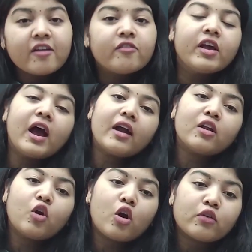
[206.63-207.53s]
we had
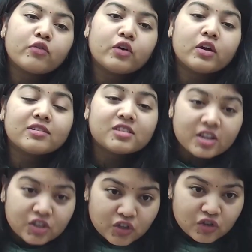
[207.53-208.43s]
a lot of
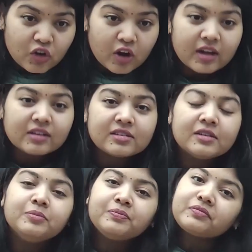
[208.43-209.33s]
restrictions on us.